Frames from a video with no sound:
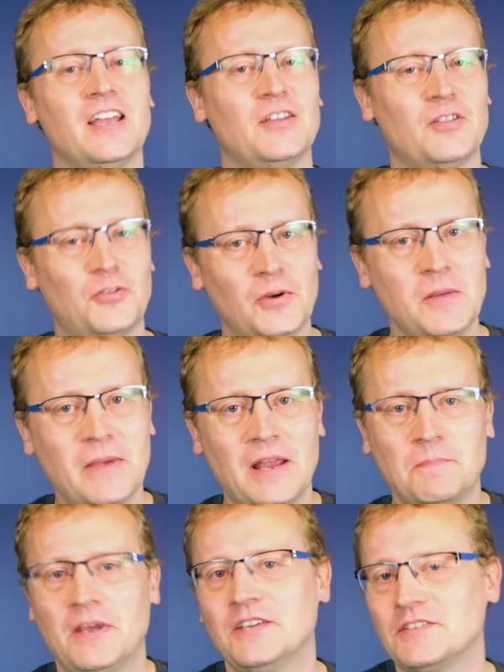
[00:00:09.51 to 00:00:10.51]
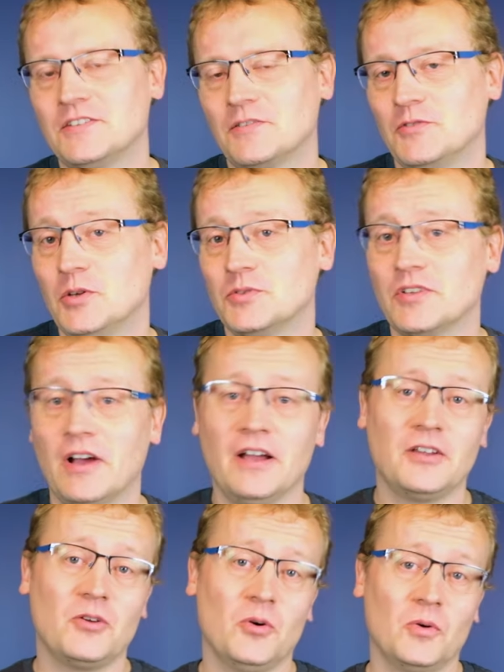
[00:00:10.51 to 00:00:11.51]
The three main pieces of news I
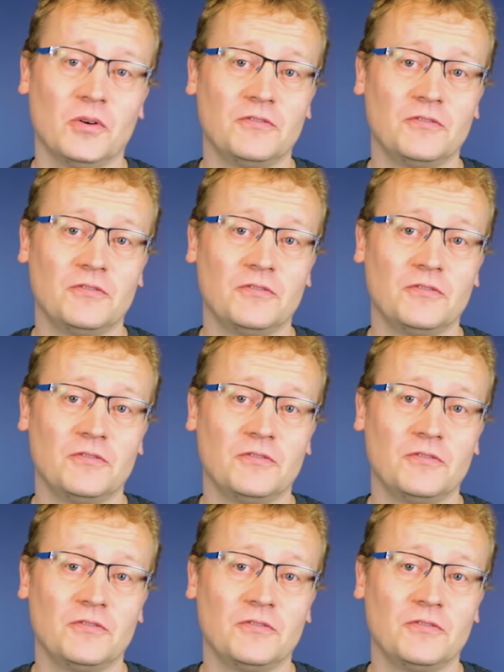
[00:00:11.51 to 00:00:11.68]
caught